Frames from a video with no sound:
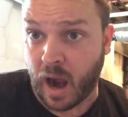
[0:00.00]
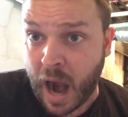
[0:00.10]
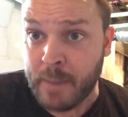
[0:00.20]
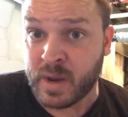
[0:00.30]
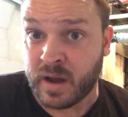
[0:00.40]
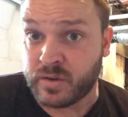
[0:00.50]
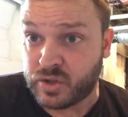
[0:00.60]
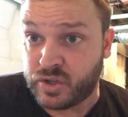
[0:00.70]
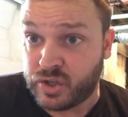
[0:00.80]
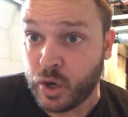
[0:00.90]
I'm going to
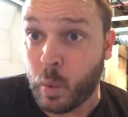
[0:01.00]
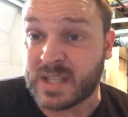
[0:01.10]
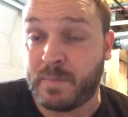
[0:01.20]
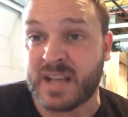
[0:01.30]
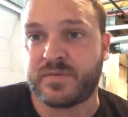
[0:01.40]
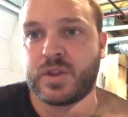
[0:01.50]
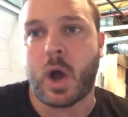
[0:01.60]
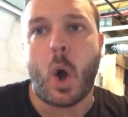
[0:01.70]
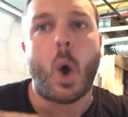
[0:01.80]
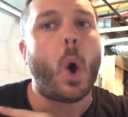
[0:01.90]
do what's best for
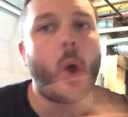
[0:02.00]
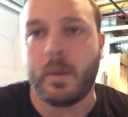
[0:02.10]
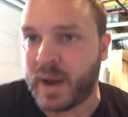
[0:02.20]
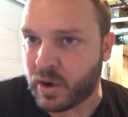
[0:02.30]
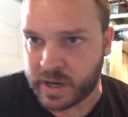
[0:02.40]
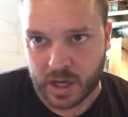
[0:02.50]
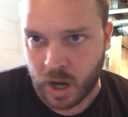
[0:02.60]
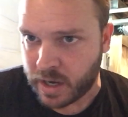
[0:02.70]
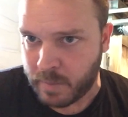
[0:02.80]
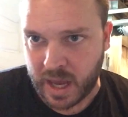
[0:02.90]
the whole American
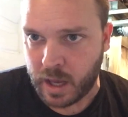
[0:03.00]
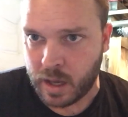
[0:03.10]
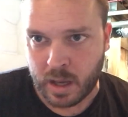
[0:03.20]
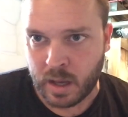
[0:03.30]
economy